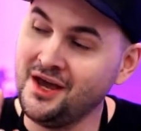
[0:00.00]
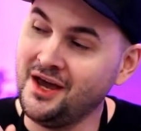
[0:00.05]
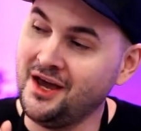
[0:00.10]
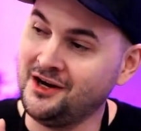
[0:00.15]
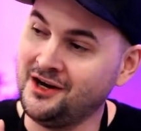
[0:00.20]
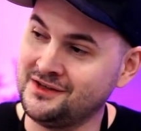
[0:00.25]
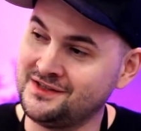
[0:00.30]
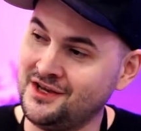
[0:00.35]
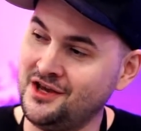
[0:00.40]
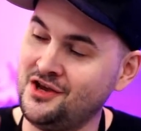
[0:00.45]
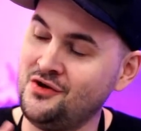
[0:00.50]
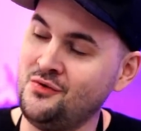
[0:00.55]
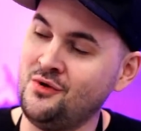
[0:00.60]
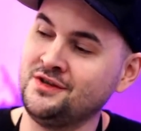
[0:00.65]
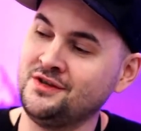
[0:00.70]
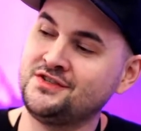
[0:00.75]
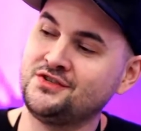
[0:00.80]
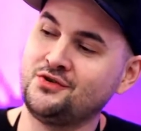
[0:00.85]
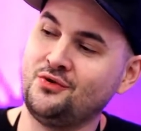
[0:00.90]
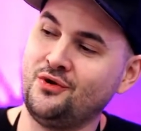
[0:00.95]
And I'll tell you
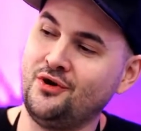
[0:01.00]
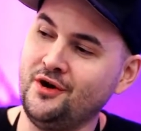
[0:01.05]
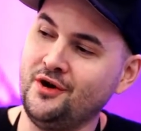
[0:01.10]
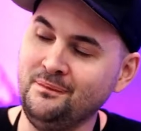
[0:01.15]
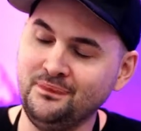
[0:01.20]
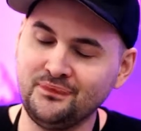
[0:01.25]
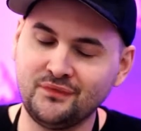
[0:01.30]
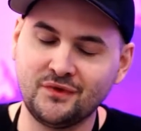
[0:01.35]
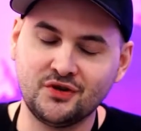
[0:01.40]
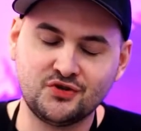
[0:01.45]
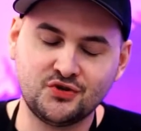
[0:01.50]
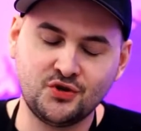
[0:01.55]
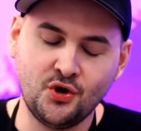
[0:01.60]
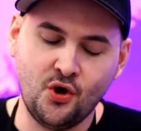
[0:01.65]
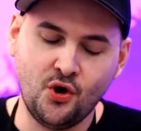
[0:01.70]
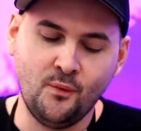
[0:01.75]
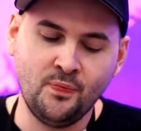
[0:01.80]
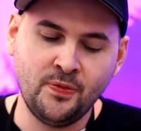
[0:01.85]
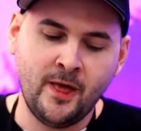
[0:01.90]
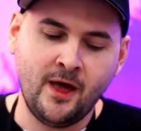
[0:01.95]
one story.
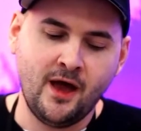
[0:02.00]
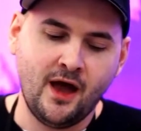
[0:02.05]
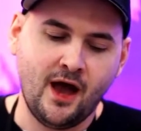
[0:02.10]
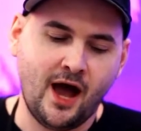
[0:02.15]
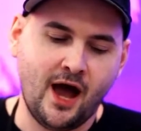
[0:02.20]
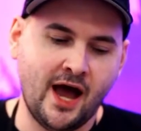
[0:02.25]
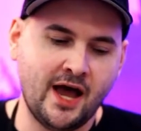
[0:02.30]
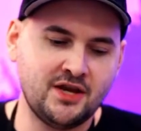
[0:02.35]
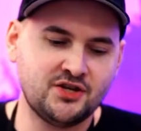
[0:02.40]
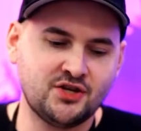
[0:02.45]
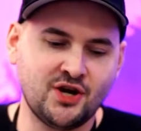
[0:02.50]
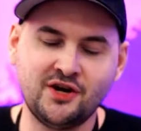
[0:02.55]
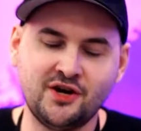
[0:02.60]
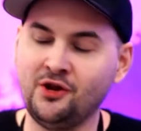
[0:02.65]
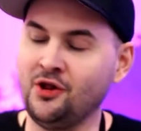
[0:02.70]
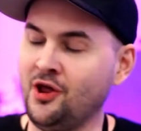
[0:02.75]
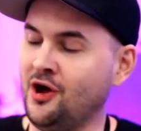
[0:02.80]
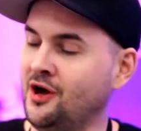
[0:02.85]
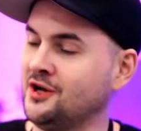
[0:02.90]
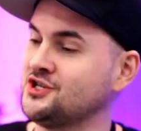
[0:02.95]
So I tried to
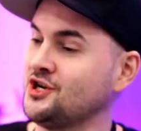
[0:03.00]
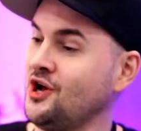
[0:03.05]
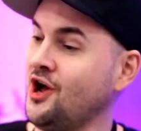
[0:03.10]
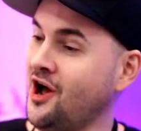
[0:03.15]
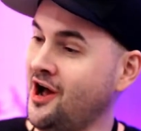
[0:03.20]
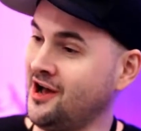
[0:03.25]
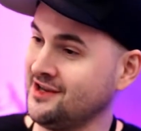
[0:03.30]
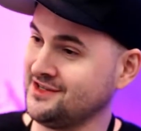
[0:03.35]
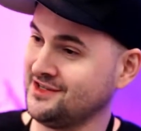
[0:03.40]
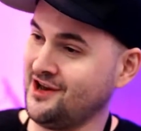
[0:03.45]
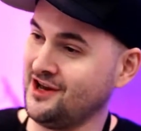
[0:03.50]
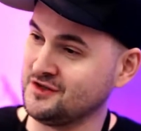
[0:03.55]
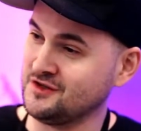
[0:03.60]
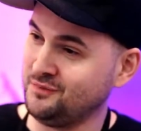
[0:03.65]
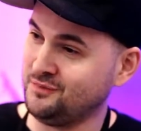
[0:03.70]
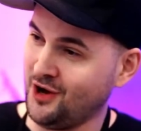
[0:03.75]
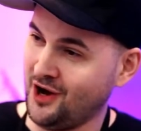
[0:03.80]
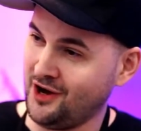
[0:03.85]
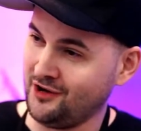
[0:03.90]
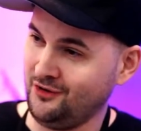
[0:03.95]
launch a hot sauce
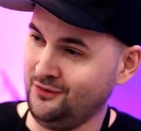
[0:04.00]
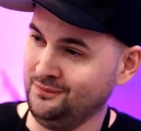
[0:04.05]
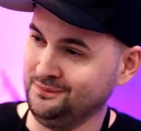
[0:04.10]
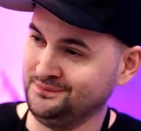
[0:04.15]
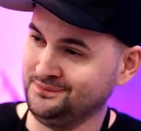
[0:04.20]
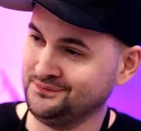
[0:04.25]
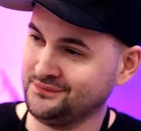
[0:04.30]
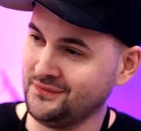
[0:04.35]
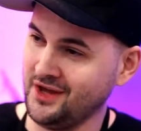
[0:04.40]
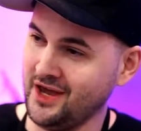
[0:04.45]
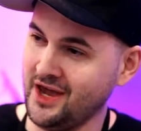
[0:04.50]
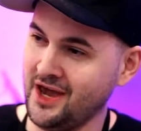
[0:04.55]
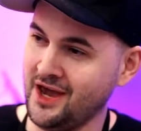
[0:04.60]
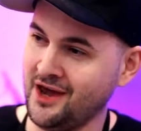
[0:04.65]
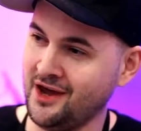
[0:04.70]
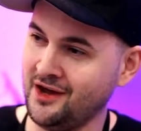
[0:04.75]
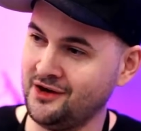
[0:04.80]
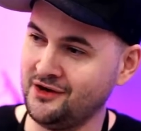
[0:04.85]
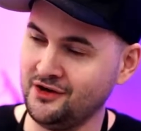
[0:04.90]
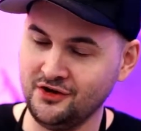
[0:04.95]
bottle,
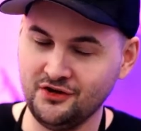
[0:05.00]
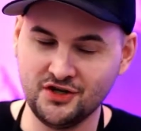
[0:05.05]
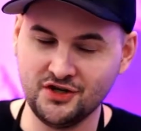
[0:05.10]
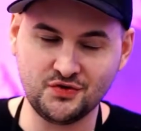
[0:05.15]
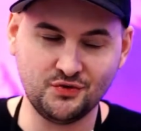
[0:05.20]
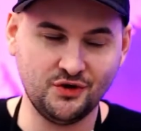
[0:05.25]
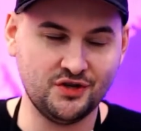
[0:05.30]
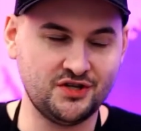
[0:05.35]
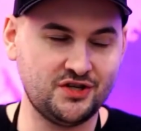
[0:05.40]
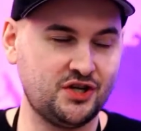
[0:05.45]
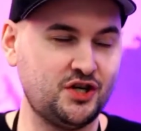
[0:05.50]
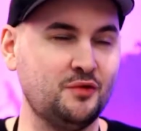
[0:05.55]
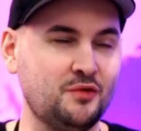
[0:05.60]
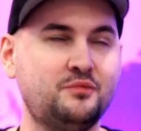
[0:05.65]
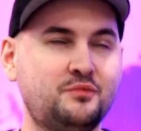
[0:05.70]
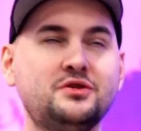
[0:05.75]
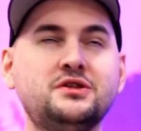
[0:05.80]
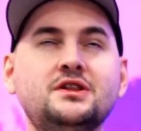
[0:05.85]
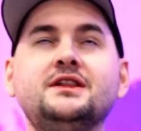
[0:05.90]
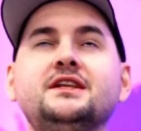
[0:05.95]
and this was a
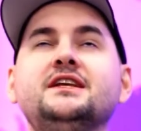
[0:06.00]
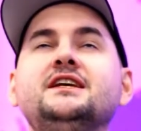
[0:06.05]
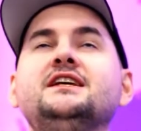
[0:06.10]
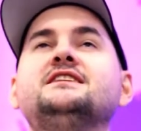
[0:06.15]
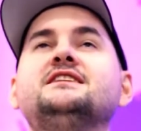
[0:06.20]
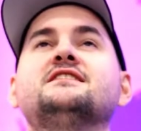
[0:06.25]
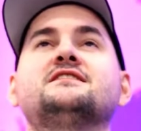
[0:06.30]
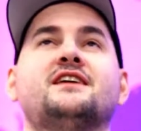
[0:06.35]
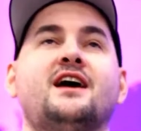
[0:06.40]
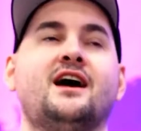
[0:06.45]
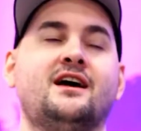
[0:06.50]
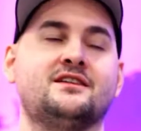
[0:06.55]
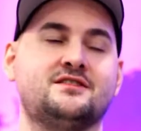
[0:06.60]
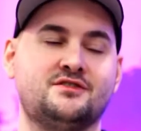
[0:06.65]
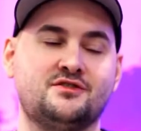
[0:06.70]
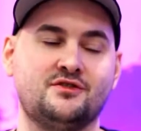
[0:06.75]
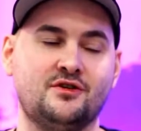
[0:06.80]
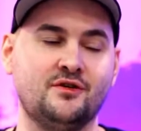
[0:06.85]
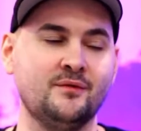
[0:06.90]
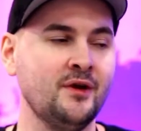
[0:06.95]
complete
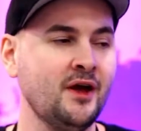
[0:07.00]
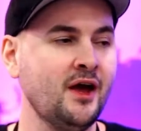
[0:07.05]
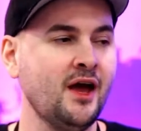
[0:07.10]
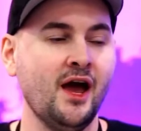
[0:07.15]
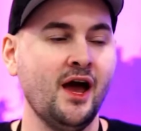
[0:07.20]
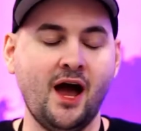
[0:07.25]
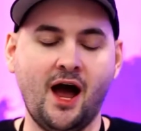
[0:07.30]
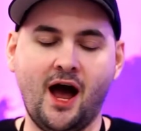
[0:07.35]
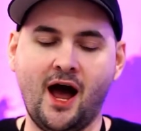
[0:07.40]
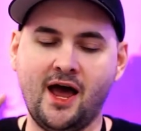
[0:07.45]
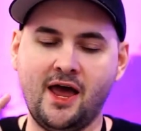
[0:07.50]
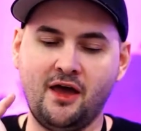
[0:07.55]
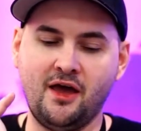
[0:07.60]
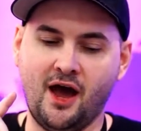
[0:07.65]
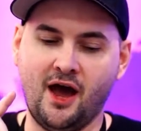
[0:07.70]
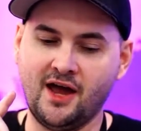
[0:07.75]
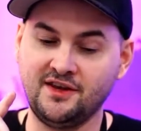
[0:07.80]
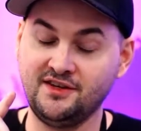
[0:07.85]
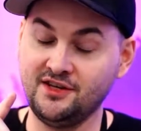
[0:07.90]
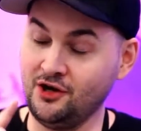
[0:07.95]
disaster. I,
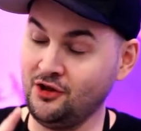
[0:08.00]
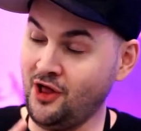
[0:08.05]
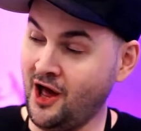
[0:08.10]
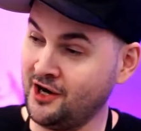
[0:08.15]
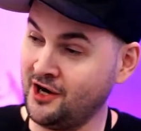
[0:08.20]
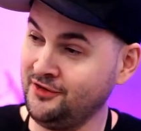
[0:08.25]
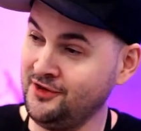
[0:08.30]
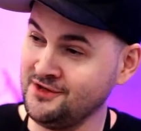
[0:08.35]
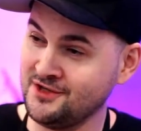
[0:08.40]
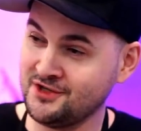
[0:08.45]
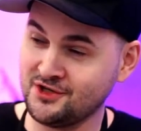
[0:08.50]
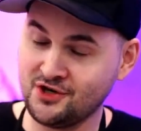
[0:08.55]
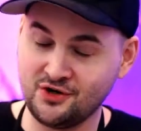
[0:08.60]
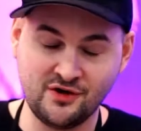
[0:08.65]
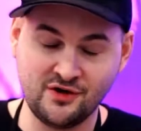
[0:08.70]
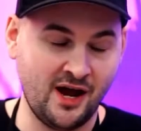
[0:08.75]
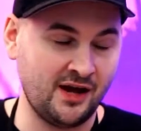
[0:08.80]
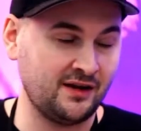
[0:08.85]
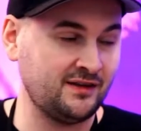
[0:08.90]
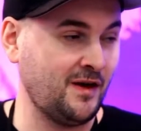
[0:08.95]
I did a lot of things
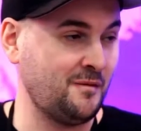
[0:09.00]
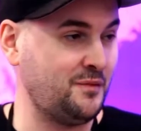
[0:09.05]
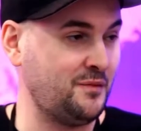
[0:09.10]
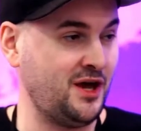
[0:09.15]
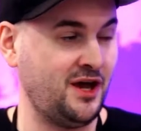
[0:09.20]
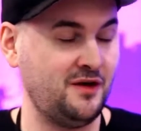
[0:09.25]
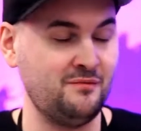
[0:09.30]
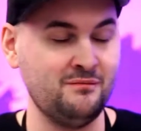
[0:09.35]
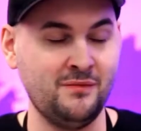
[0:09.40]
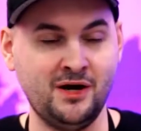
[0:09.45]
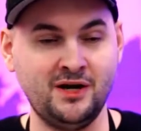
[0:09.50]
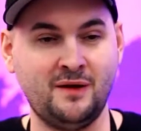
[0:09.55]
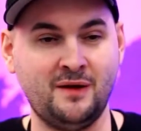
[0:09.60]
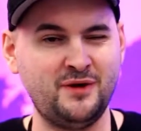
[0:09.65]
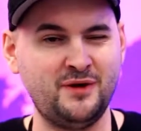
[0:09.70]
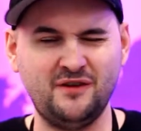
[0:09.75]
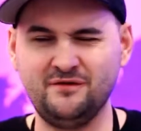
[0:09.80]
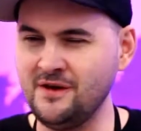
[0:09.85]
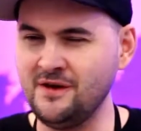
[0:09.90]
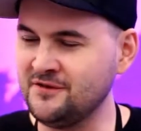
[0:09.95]
correct. I paid money. I
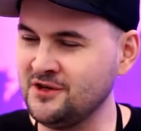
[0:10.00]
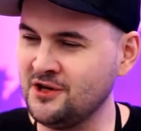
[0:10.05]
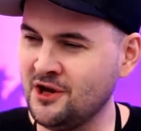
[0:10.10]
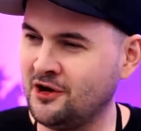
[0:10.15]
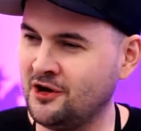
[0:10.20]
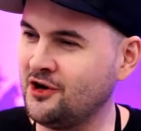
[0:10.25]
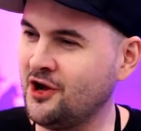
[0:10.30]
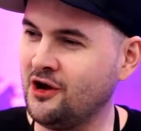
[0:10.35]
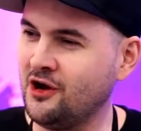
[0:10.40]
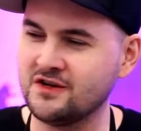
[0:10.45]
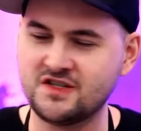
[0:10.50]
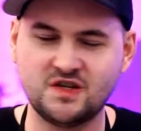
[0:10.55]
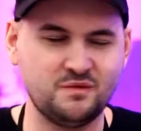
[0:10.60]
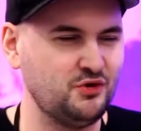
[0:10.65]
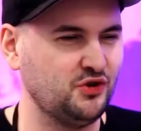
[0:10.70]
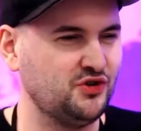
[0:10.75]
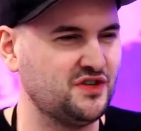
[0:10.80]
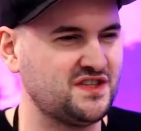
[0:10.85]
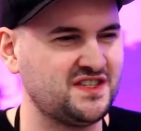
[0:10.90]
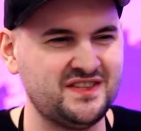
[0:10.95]
paid fifteen hundred dollars to
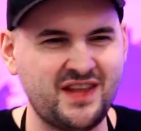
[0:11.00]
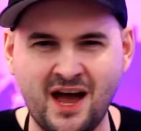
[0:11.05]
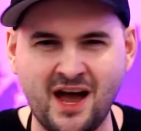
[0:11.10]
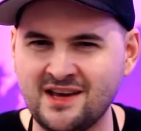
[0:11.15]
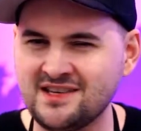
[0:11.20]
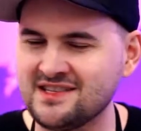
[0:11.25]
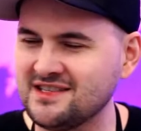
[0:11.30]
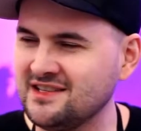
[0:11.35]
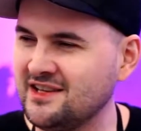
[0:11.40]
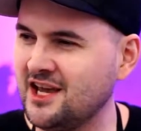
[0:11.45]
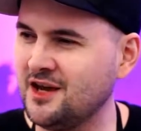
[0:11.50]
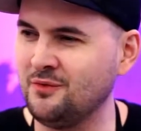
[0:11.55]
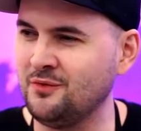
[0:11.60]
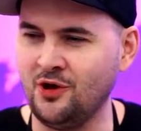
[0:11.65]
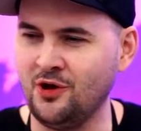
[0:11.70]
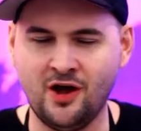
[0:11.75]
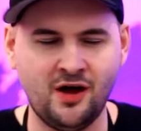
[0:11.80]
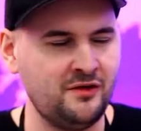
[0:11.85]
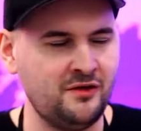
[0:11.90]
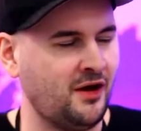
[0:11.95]
build this nice label
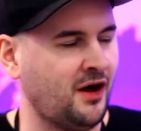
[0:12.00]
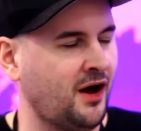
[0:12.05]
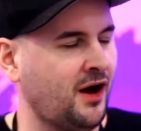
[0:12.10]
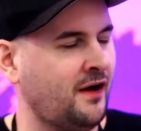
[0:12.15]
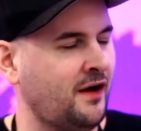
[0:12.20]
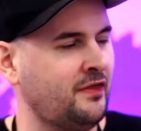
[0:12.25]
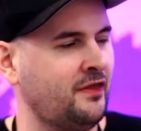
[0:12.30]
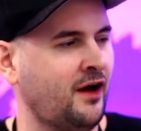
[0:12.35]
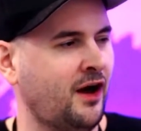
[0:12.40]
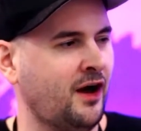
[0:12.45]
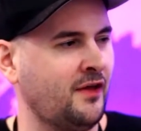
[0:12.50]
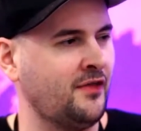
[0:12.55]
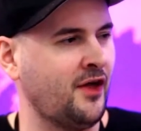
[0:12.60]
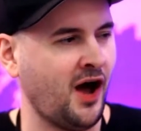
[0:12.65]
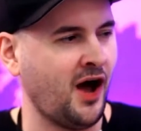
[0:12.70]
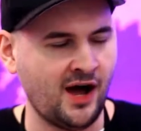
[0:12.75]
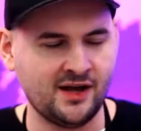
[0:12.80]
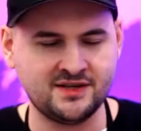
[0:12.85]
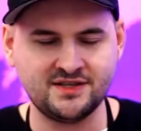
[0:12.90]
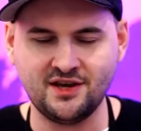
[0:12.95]
on on on the
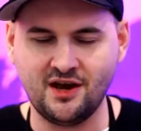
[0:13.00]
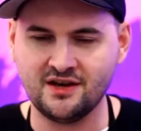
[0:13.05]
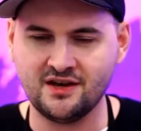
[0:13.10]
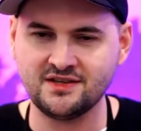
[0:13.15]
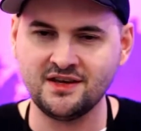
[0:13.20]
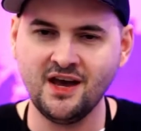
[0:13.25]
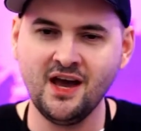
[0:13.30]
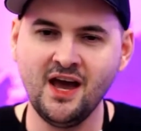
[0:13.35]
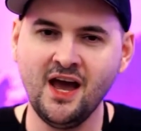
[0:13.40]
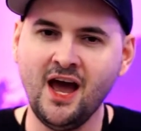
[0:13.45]
hot sauce.